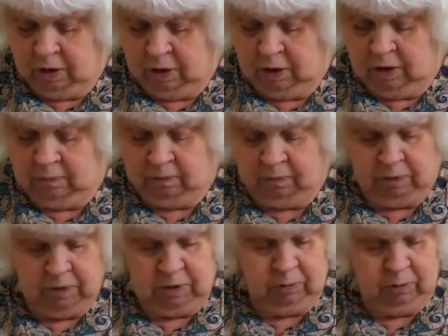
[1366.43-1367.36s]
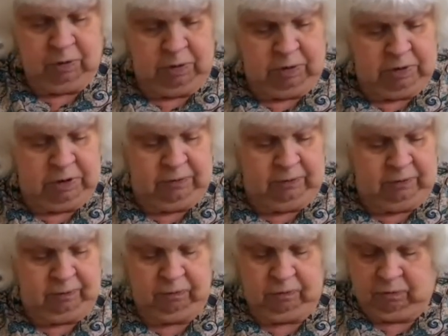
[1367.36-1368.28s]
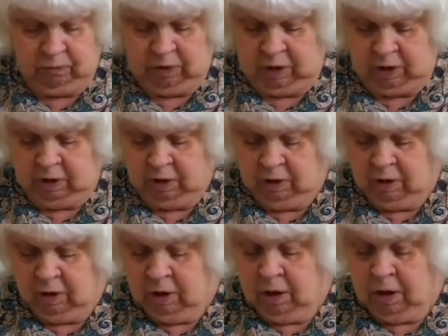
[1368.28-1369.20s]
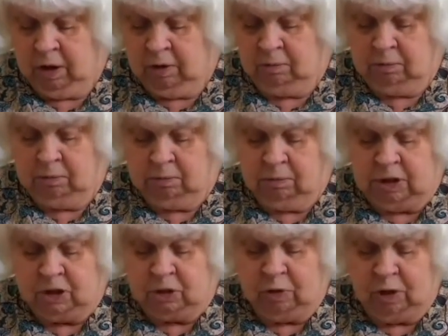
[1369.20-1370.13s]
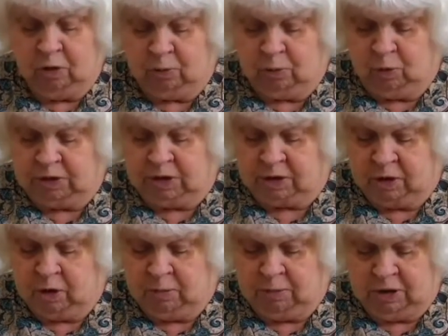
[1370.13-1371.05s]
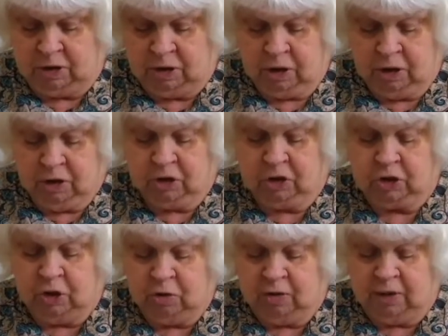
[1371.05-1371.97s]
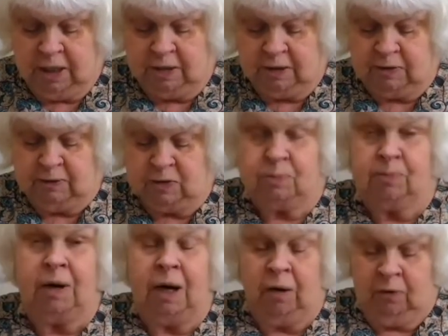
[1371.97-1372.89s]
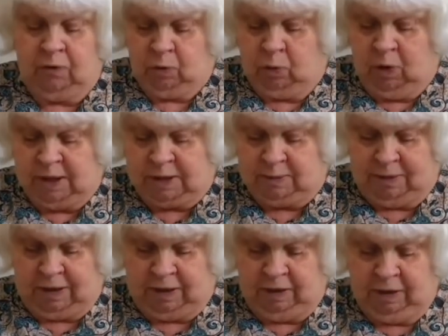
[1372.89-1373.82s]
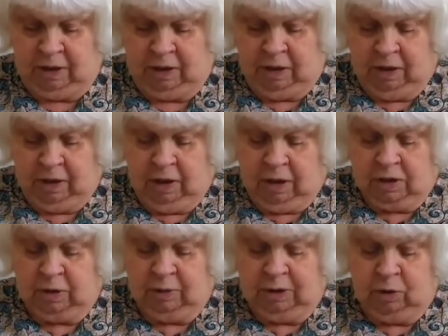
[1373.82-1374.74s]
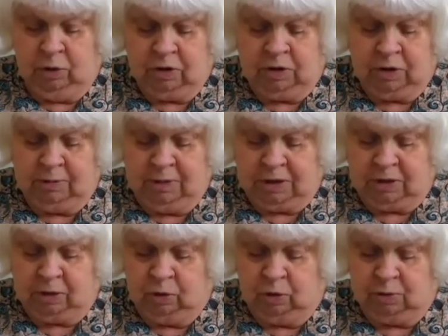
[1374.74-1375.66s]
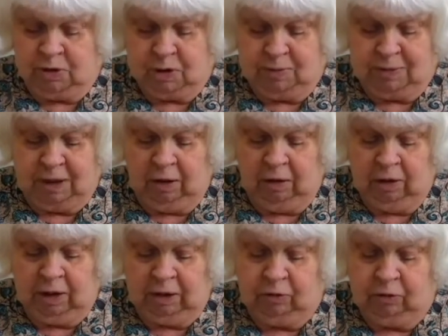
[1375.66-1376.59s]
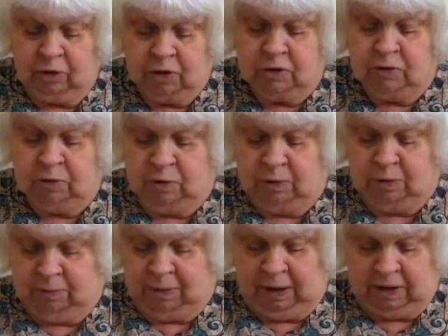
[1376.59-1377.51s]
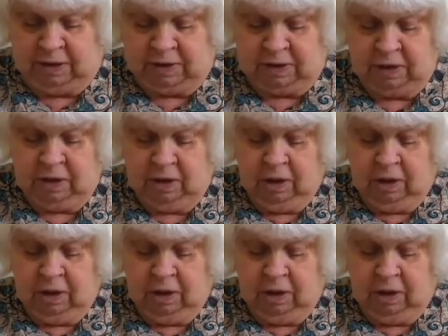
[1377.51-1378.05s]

And I'm quoting here. Major Ralph Moore determined to show the natives the power of the white man, so he ordered the man's corpse to be hung in front of the ruined palace.